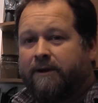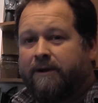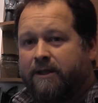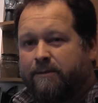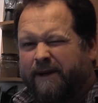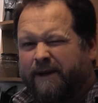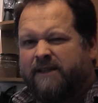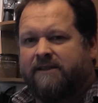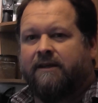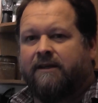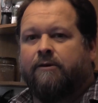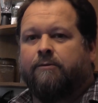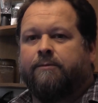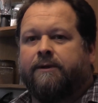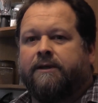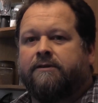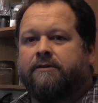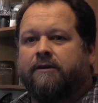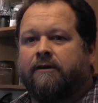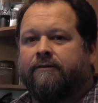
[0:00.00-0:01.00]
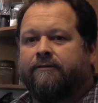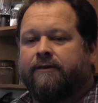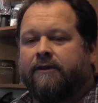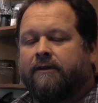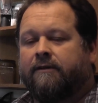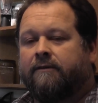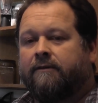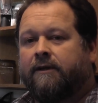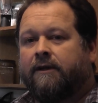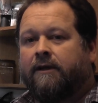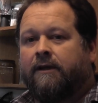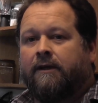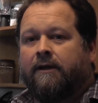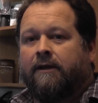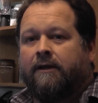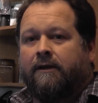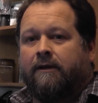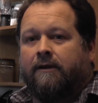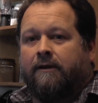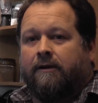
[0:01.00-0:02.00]
make the baits a little bit softer.
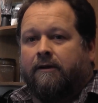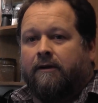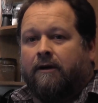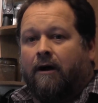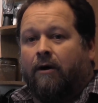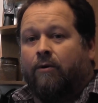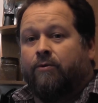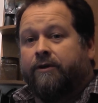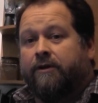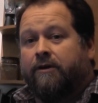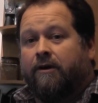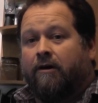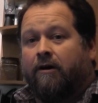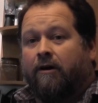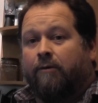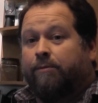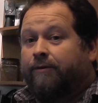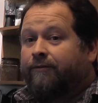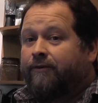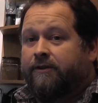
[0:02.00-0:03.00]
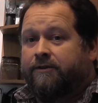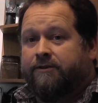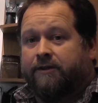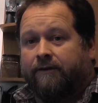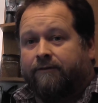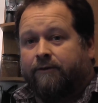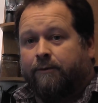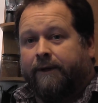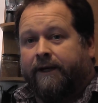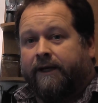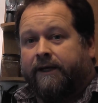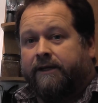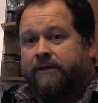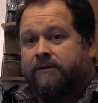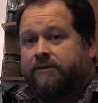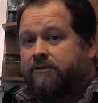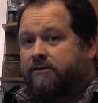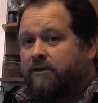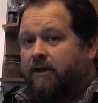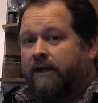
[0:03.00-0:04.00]
Older carp prefer softer baits,
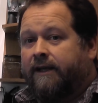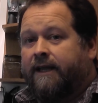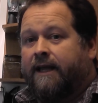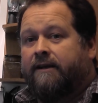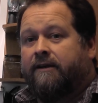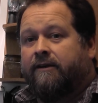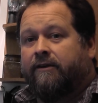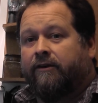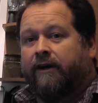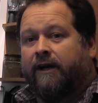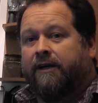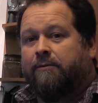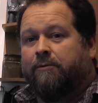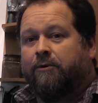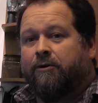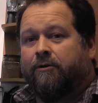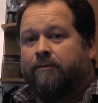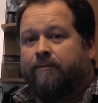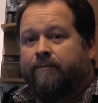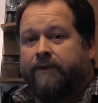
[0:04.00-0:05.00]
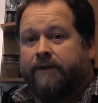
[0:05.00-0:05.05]
just like any other animal.